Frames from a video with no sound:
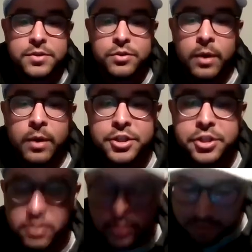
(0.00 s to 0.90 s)
to
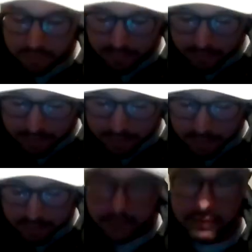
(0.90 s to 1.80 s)
chilling with you in
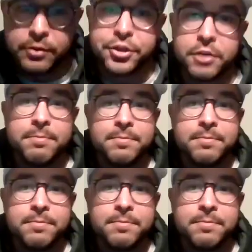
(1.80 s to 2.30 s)
the near future.